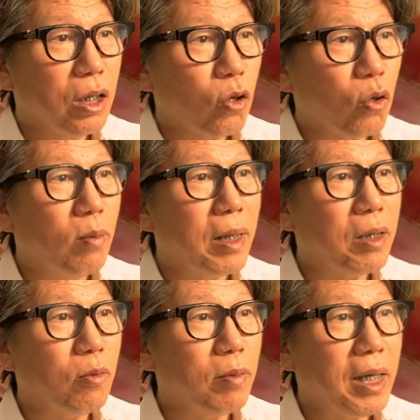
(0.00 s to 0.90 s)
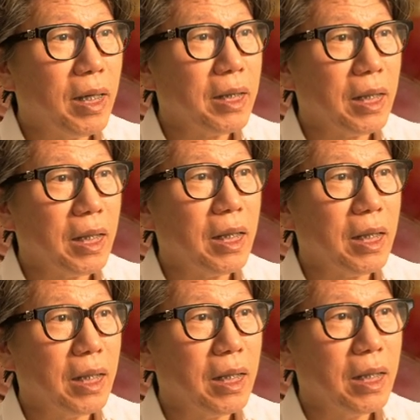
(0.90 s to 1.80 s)
since their heights are similar,
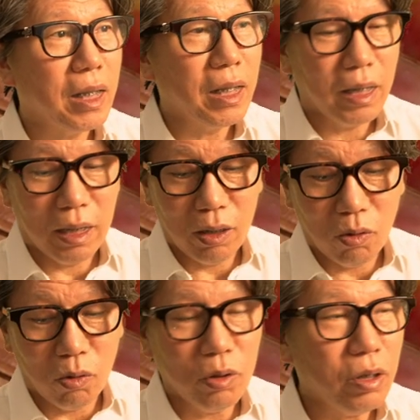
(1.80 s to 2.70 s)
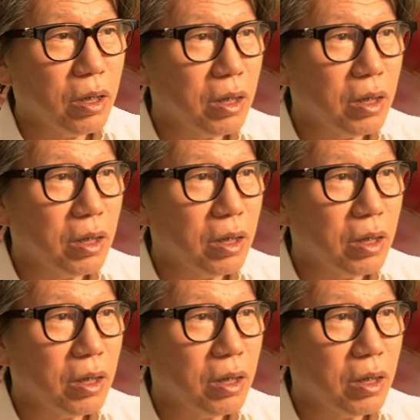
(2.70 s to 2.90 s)
the first molar